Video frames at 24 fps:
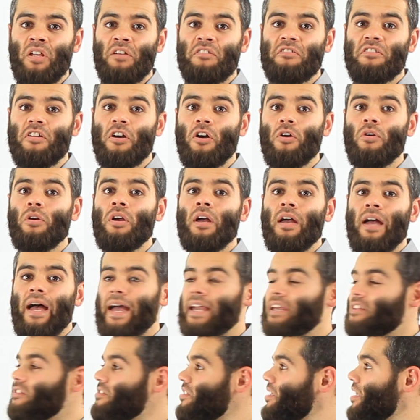So
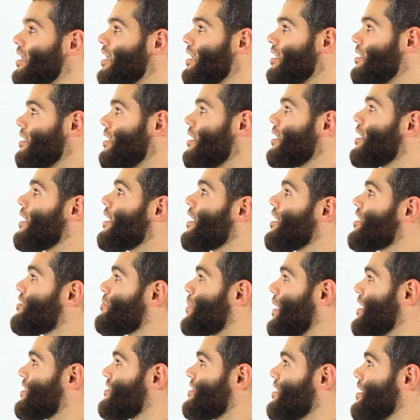18 is
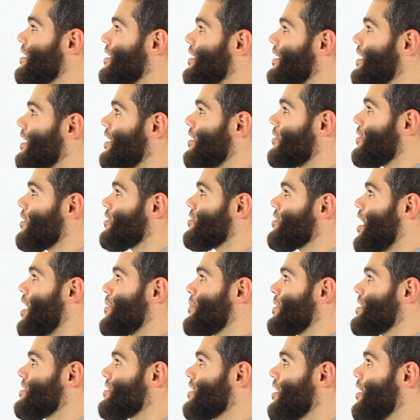basically the
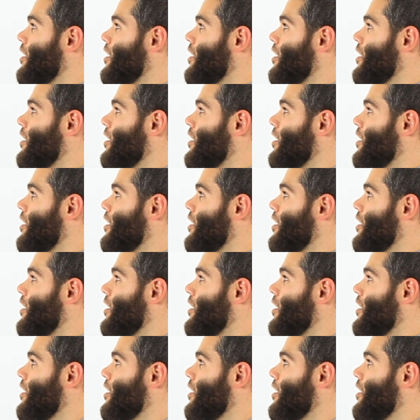diameter